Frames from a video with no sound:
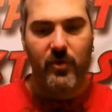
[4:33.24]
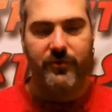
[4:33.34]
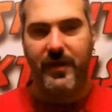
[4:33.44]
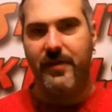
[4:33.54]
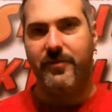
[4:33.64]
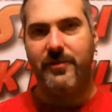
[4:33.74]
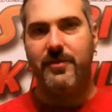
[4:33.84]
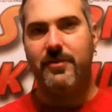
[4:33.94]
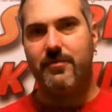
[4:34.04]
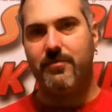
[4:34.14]
You're
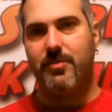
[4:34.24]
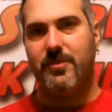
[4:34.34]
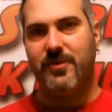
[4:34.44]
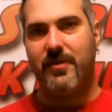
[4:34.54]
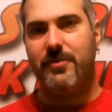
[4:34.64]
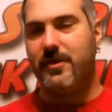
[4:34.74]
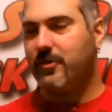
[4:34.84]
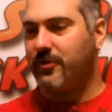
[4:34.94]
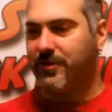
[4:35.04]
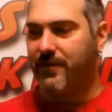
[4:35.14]
tasting pretty much everything.
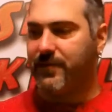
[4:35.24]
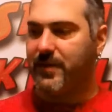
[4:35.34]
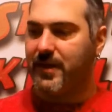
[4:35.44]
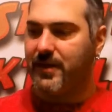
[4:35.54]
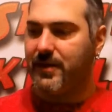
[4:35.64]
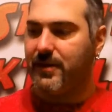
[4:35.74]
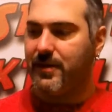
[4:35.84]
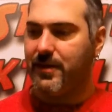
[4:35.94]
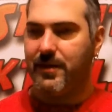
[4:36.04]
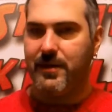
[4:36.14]
You're definitely
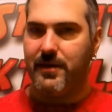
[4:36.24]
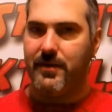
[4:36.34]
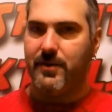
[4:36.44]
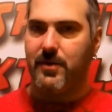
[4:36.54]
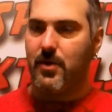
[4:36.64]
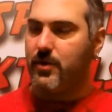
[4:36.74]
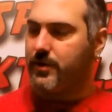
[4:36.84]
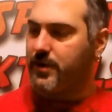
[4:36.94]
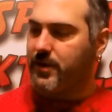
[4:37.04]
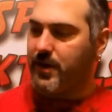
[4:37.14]
getting the
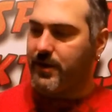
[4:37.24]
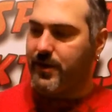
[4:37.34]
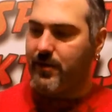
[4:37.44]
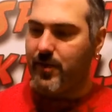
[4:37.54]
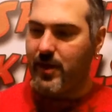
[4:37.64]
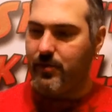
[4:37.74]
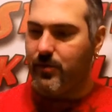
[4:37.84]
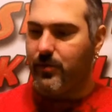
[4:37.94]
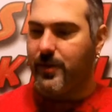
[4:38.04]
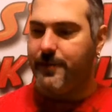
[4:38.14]
coconut out of that
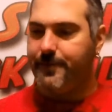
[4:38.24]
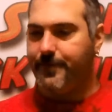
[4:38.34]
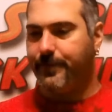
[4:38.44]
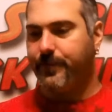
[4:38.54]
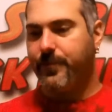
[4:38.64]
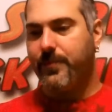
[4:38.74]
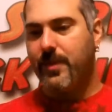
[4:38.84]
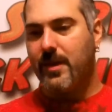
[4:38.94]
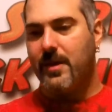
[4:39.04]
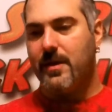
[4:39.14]
Malibu Red.
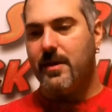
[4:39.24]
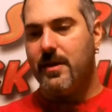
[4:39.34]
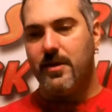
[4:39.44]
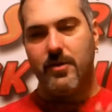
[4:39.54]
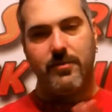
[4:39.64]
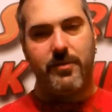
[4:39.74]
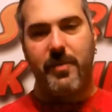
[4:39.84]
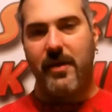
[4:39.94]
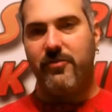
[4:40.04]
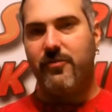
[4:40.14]
the
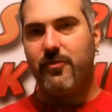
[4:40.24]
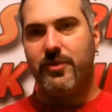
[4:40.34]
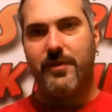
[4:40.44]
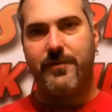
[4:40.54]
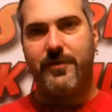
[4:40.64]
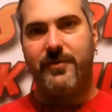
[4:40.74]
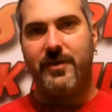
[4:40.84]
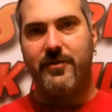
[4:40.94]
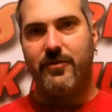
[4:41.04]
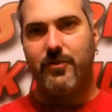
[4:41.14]
passion fruit definitely
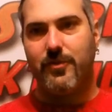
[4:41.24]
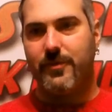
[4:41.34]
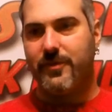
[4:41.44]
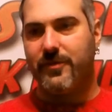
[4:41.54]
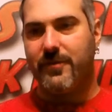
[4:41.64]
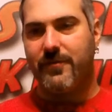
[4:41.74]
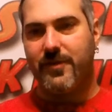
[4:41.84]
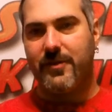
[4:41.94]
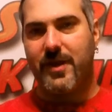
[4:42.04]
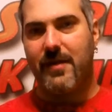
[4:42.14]
stands through. It's
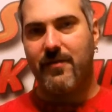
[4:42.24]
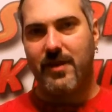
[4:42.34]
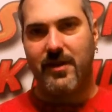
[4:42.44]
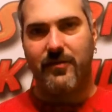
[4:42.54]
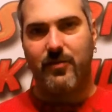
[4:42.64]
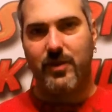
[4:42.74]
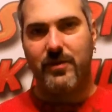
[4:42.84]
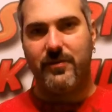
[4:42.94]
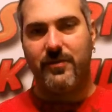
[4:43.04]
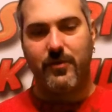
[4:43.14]
definitely going to have a lot of
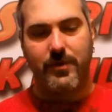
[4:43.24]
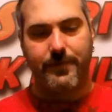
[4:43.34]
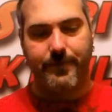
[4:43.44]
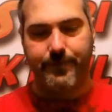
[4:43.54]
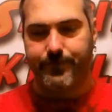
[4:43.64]
sweetness to it.